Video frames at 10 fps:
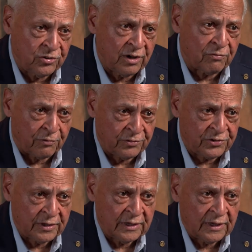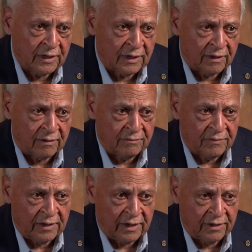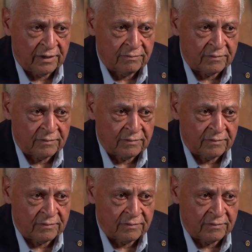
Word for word: difference uh, in,